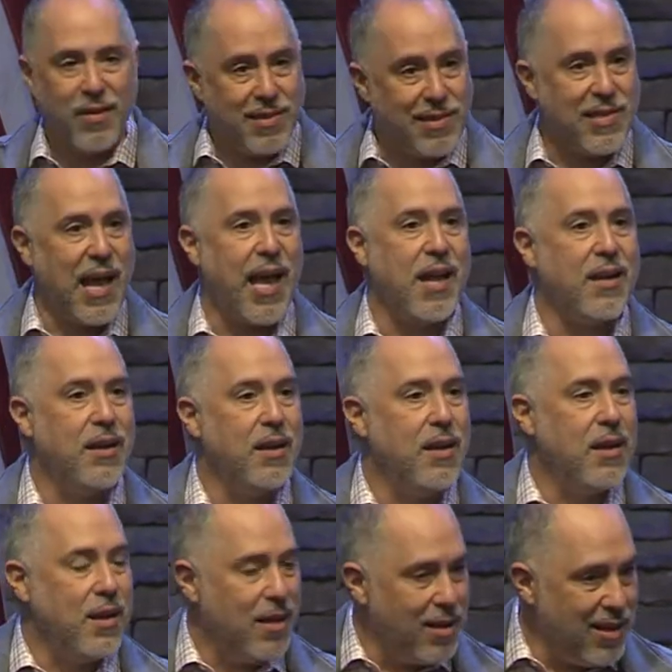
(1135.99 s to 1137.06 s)

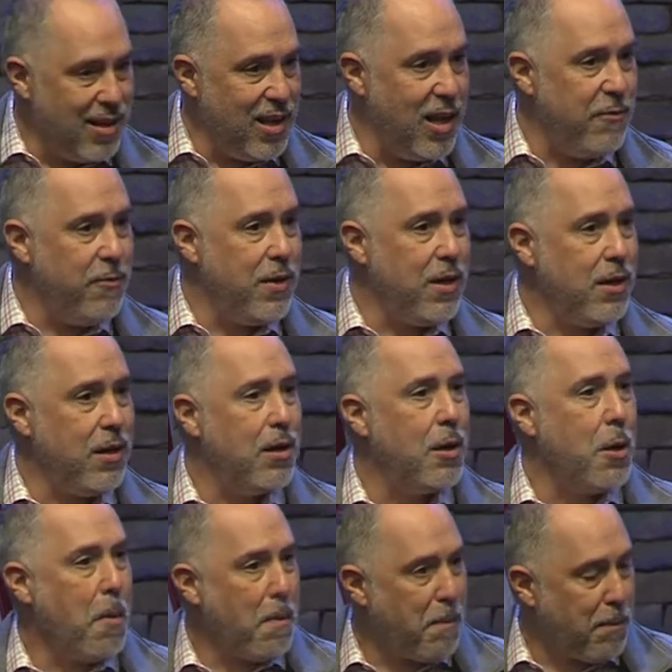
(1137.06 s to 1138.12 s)
that living
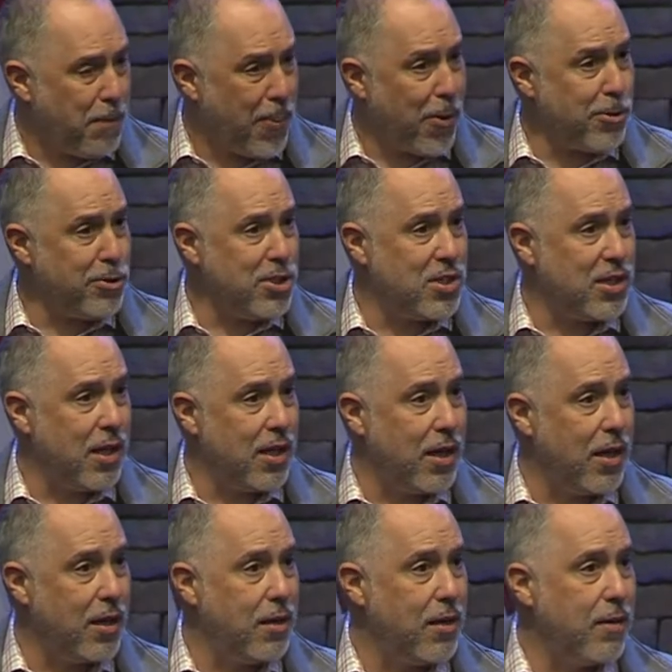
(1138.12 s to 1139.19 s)

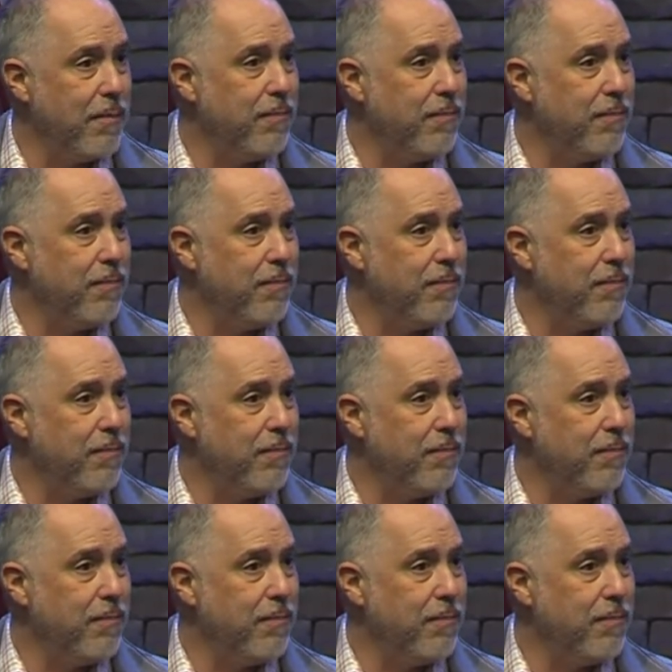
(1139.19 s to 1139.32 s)
person,